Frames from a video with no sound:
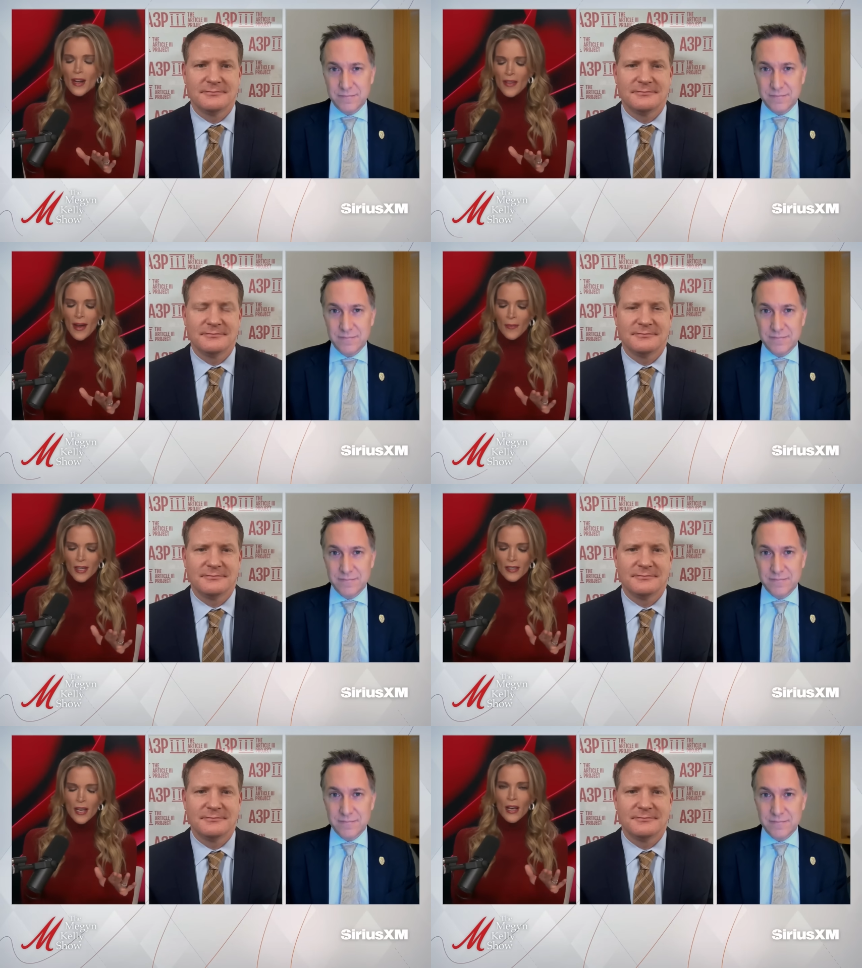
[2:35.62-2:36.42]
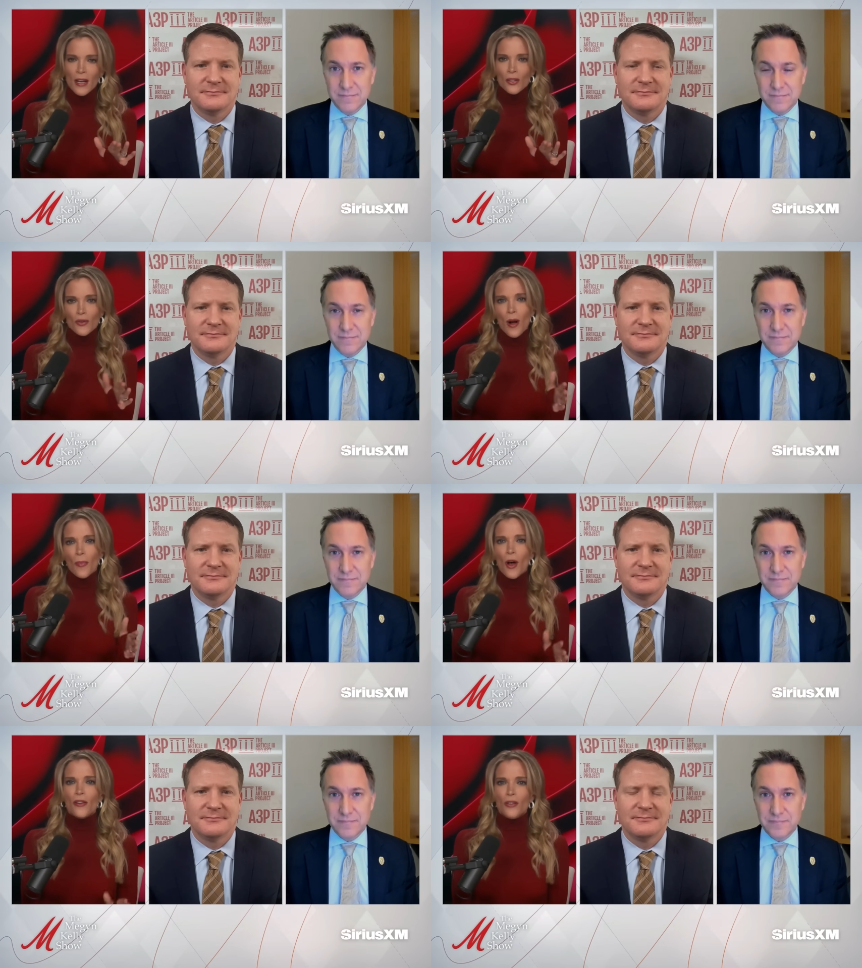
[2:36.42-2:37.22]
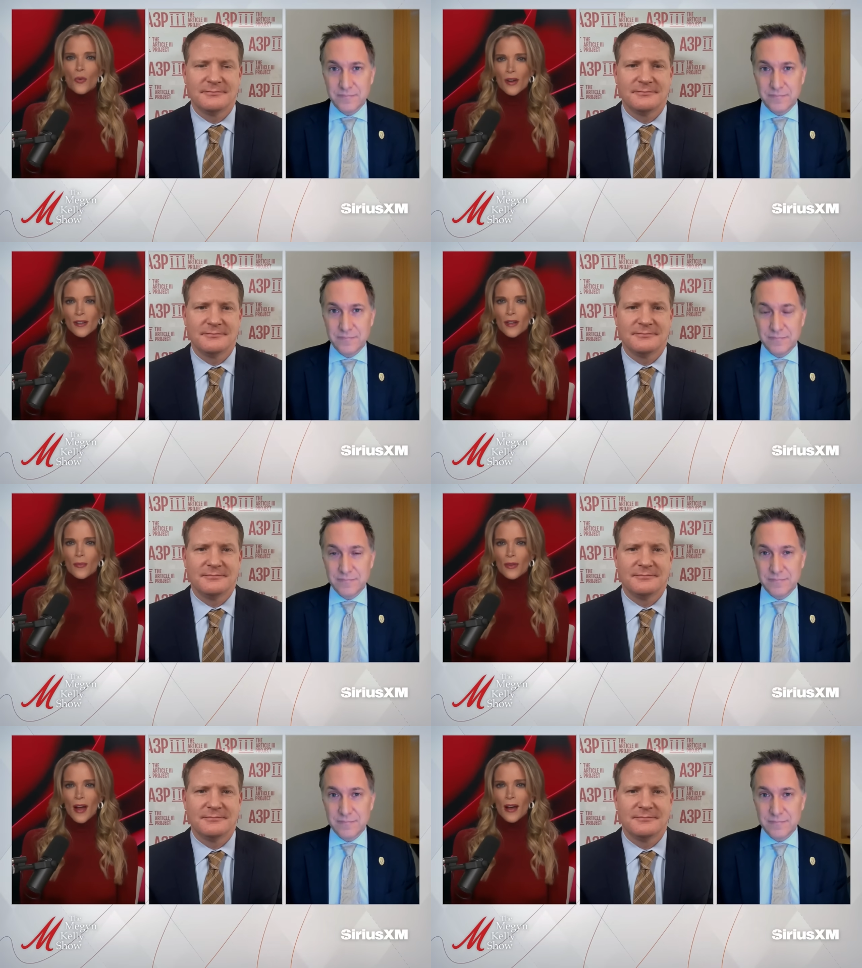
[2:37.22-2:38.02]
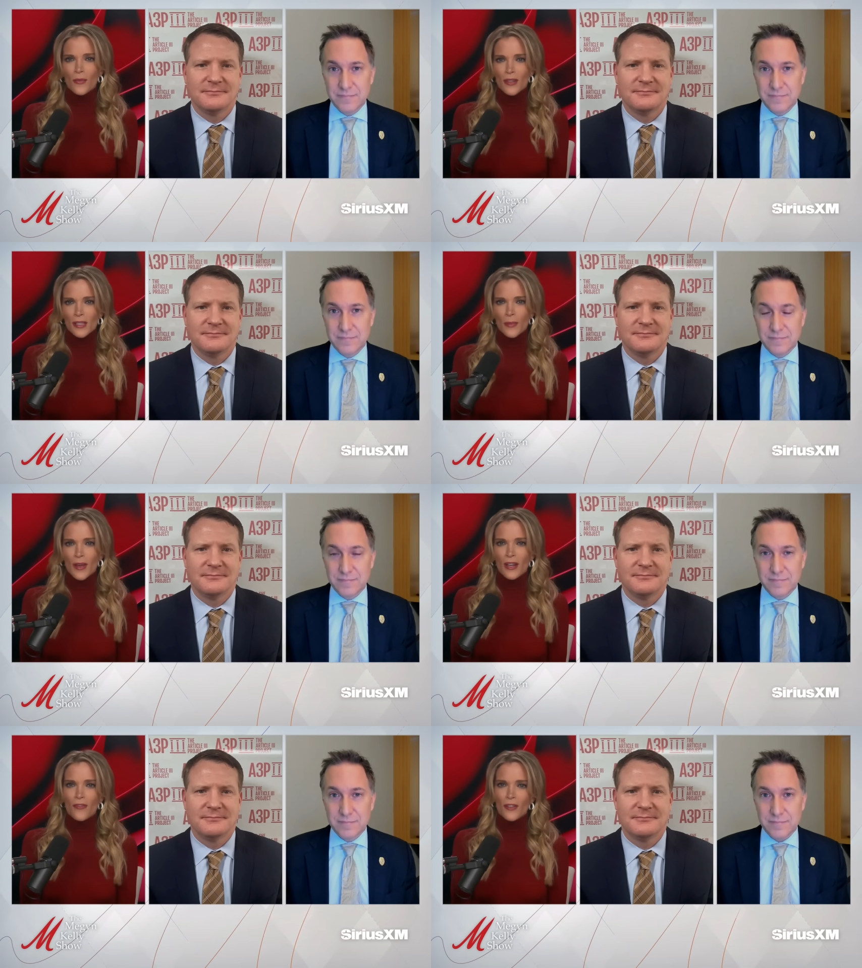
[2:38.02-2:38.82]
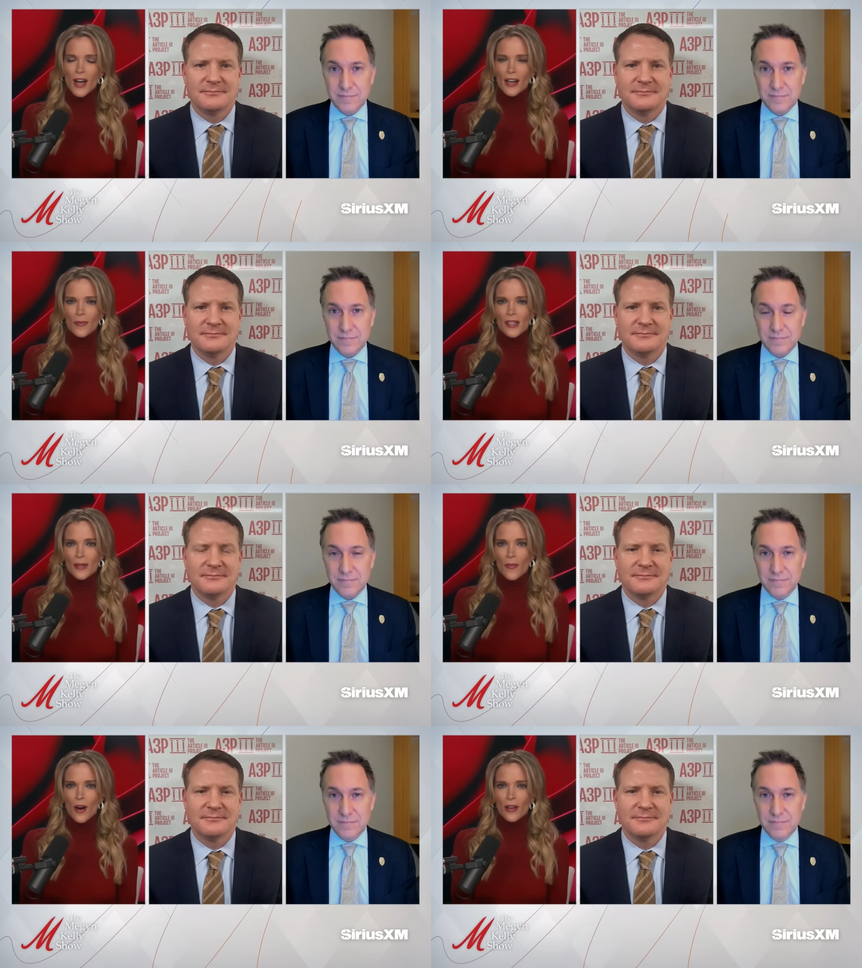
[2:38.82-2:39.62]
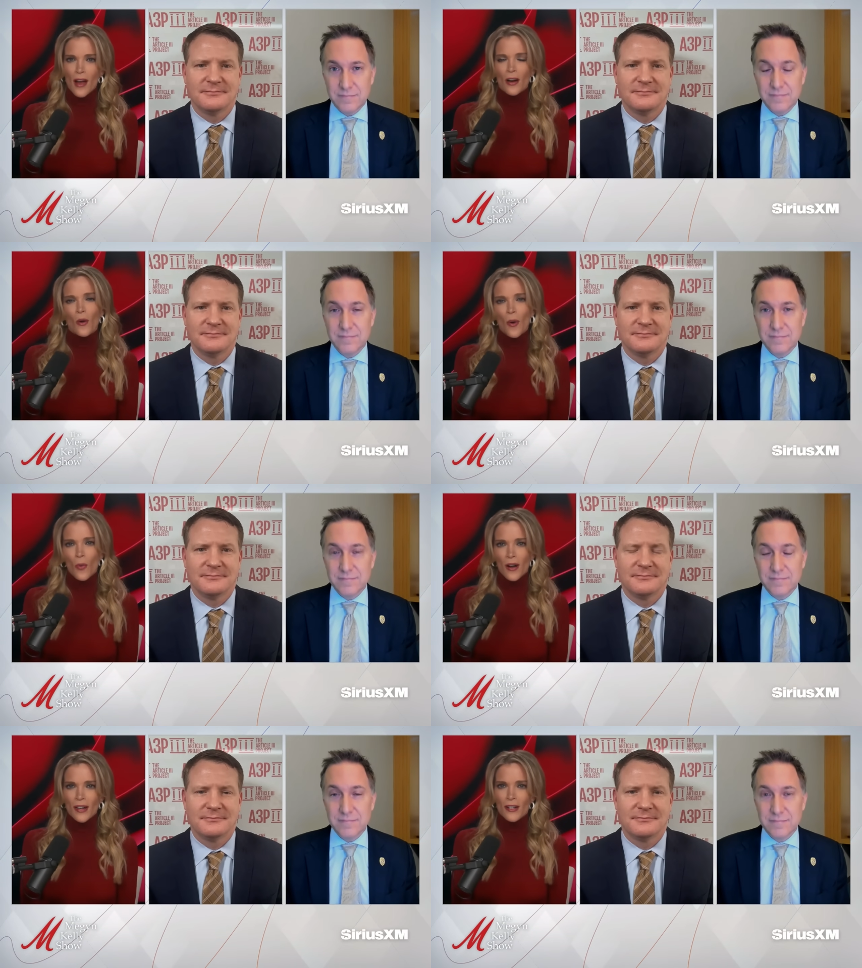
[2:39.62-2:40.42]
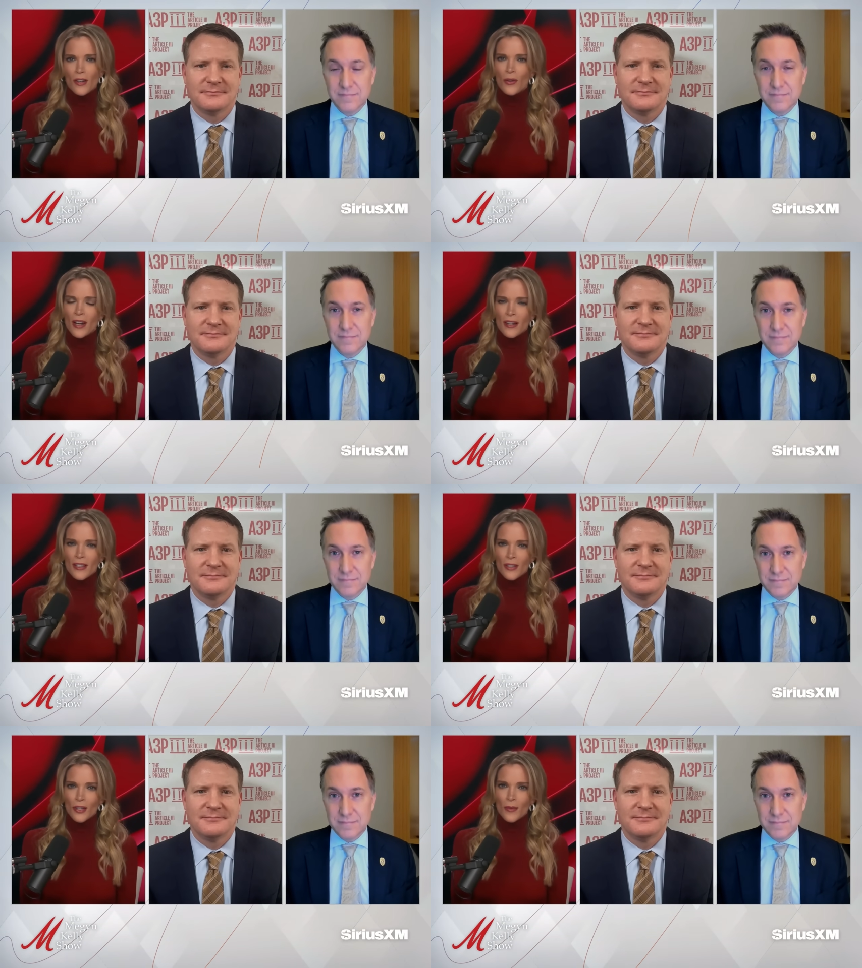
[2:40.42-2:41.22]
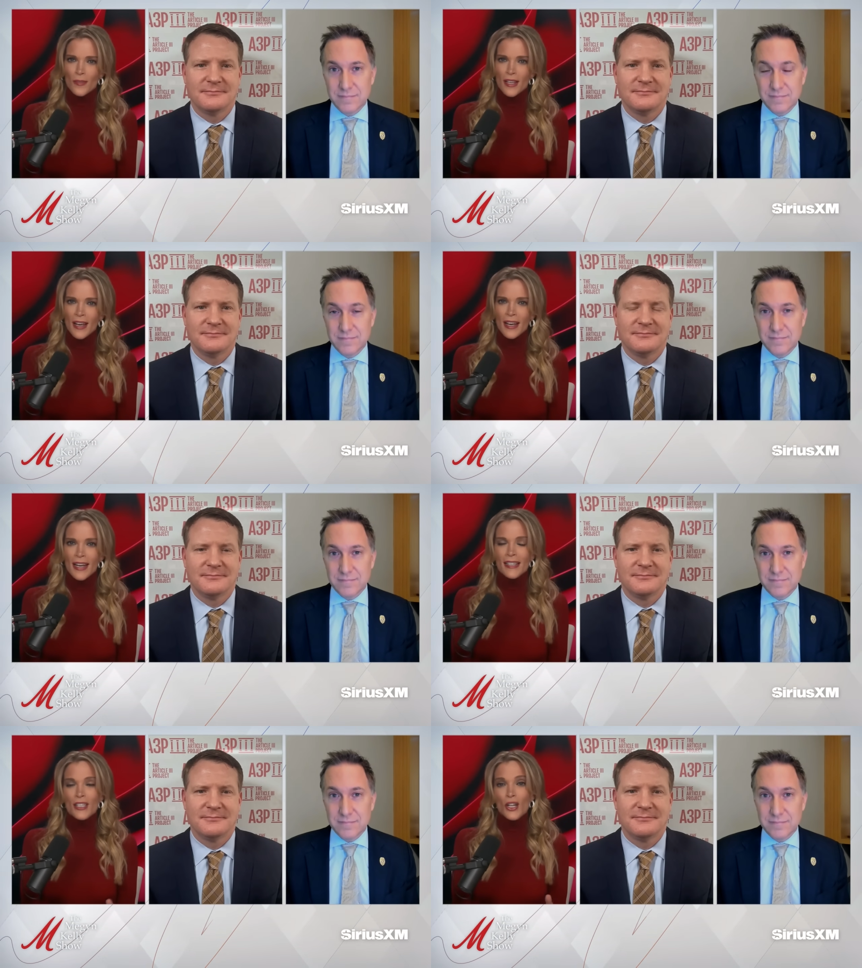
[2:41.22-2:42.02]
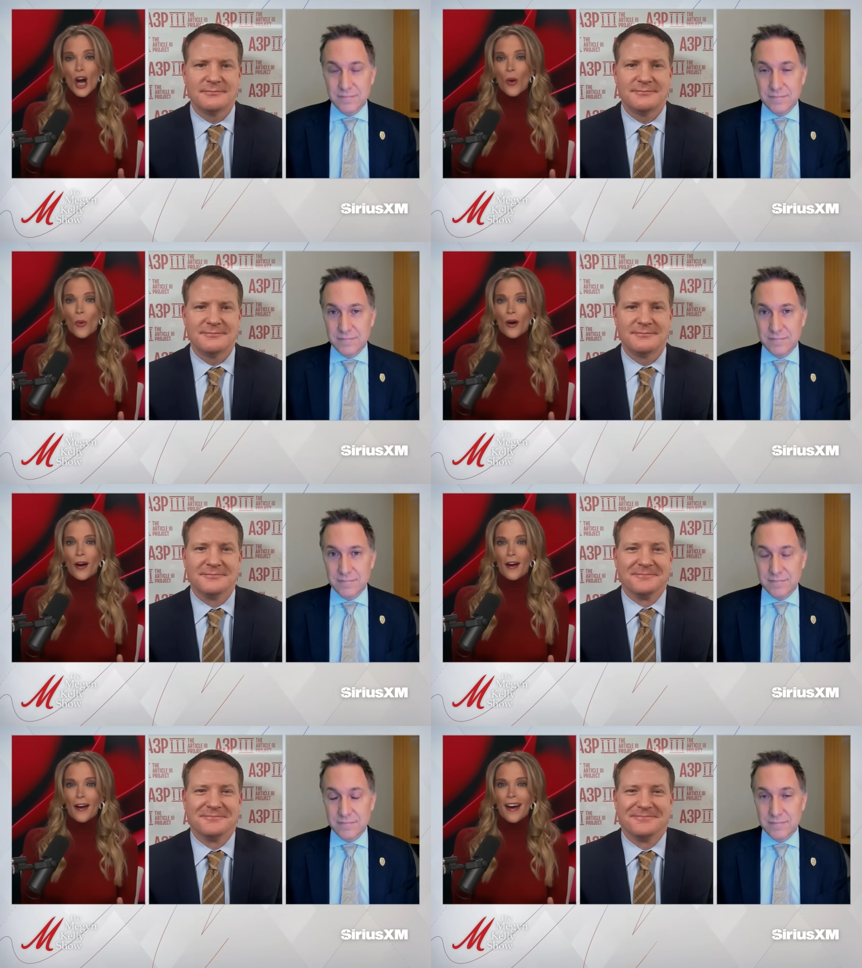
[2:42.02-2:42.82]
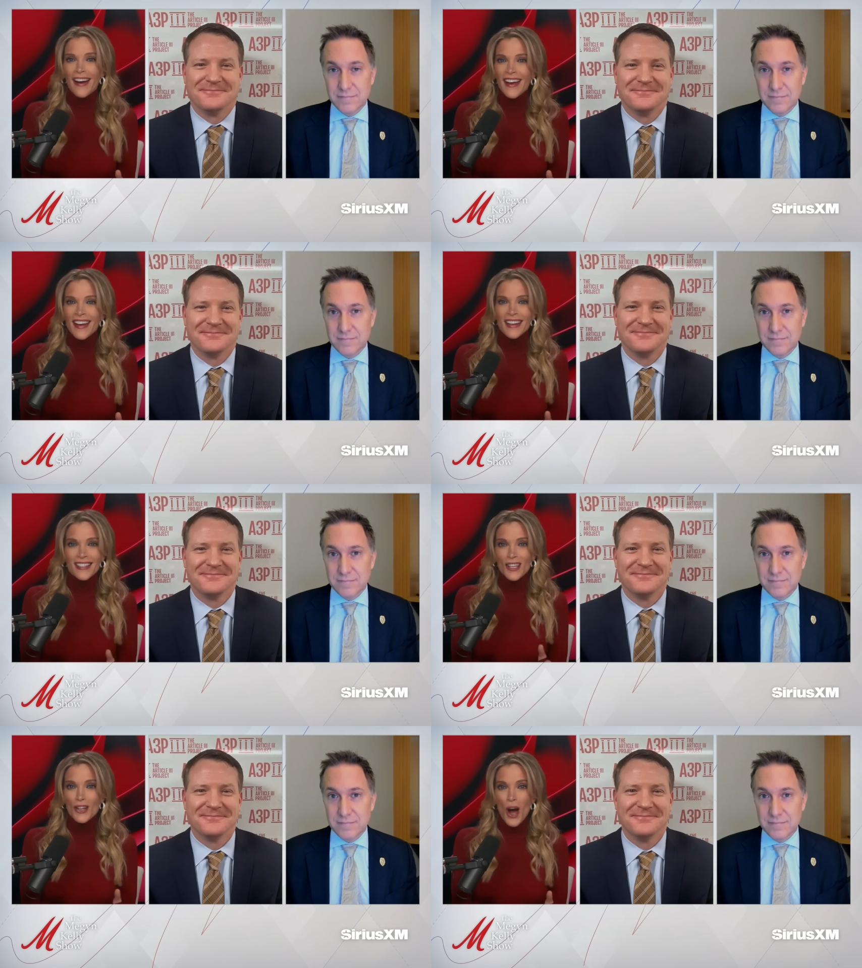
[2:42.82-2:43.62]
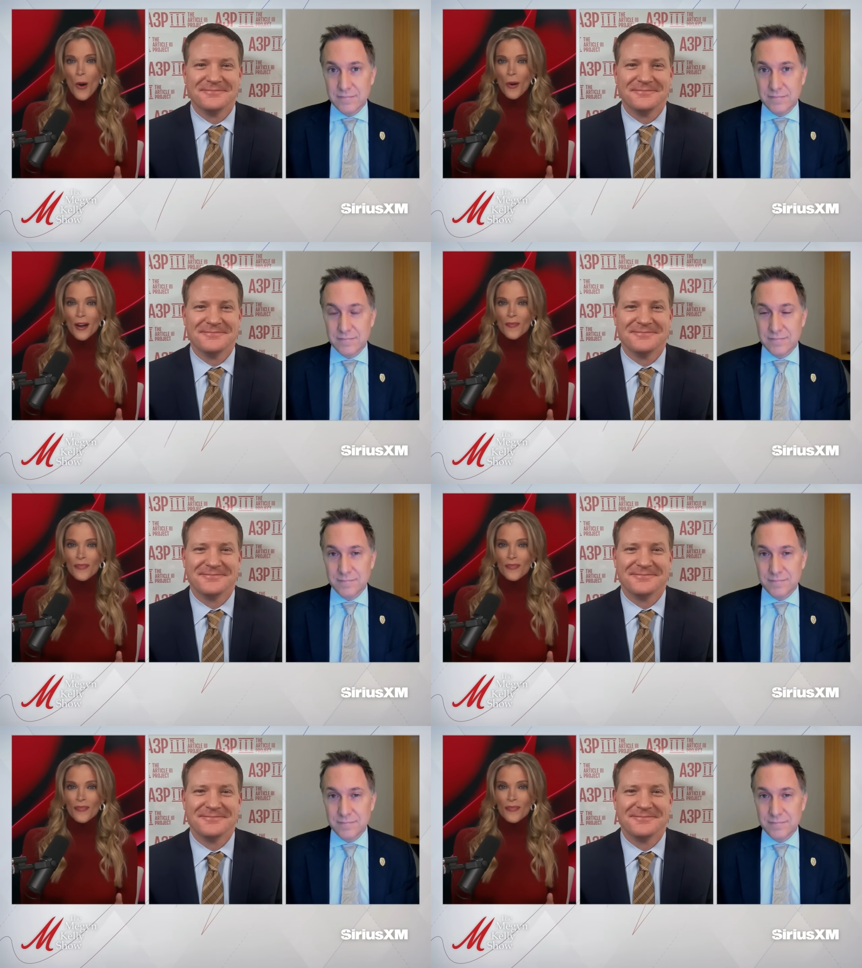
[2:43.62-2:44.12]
Speaker 1: in on that, because Trump also wanted to comply with the subpoena for documents at Mar-a-Lago, but wanted to do it on his terms. It's a no. It's a no.